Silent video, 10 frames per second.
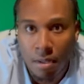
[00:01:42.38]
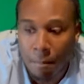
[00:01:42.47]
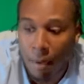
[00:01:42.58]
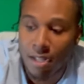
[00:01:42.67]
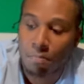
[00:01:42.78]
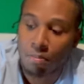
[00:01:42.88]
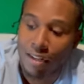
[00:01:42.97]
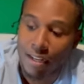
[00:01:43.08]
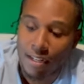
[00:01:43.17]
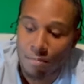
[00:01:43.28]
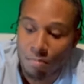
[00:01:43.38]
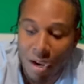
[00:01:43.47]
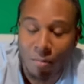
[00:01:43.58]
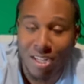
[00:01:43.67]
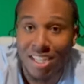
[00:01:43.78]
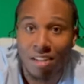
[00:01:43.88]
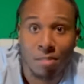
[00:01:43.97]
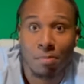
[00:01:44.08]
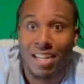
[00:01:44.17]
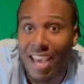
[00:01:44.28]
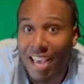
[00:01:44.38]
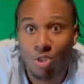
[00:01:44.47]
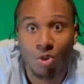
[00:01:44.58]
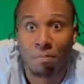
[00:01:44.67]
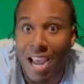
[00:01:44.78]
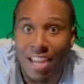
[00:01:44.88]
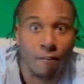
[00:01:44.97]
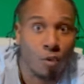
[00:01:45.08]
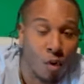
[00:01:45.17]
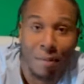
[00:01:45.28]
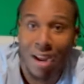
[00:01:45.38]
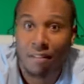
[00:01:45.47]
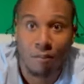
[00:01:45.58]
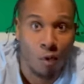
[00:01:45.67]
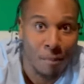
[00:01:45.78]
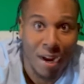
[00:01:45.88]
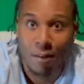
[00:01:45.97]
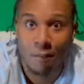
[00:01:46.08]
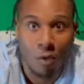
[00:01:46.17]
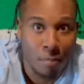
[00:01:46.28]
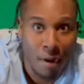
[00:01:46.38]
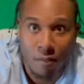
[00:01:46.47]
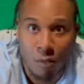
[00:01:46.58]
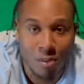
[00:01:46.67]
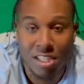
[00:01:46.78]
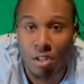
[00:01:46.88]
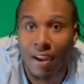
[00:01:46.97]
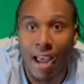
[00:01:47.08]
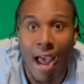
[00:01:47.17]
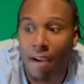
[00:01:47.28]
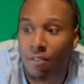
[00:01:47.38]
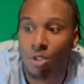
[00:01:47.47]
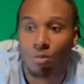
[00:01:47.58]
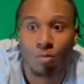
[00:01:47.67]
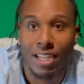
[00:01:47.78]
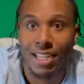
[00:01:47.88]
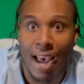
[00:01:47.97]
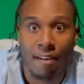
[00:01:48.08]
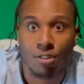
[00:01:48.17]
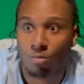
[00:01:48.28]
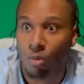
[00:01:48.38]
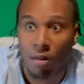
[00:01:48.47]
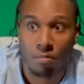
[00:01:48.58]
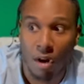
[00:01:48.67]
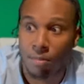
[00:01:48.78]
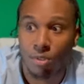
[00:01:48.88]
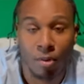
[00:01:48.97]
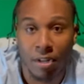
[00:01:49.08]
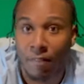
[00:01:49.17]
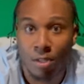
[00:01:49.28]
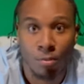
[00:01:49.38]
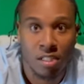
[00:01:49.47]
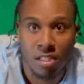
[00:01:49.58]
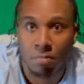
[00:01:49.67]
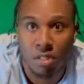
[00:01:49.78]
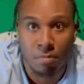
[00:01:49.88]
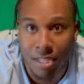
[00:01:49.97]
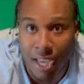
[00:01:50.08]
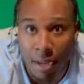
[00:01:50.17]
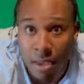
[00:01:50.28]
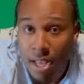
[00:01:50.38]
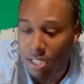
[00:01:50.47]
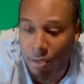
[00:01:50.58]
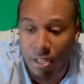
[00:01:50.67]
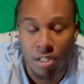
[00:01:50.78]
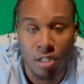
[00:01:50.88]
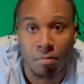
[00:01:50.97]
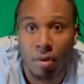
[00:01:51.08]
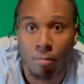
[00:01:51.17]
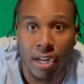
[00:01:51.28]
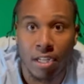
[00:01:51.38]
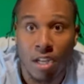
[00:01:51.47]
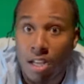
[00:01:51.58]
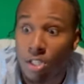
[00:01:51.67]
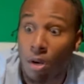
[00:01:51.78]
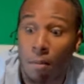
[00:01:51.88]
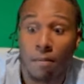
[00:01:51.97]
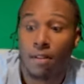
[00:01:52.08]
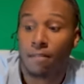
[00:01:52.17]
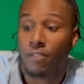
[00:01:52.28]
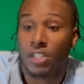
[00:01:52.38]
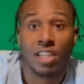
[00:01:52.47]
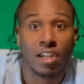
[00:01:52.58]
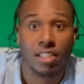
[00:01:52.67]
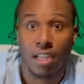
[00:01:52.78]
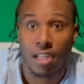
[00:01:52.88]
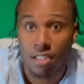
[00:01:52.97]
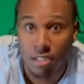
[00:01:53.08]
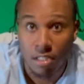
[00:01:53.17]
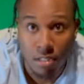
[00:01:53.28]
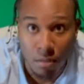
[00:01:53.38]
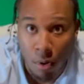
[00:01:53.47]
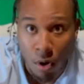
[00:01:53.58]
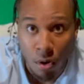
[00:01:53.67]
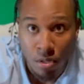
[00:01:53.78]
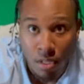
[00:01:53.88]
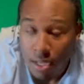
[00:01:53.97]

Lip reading: but he's playing with a team that's been injured back and forth, back and forth, back and forth, back and forth. Still averaging what he averages around probably 25, 26 points per game. So he gets to his mid-range, still facilitating the ball.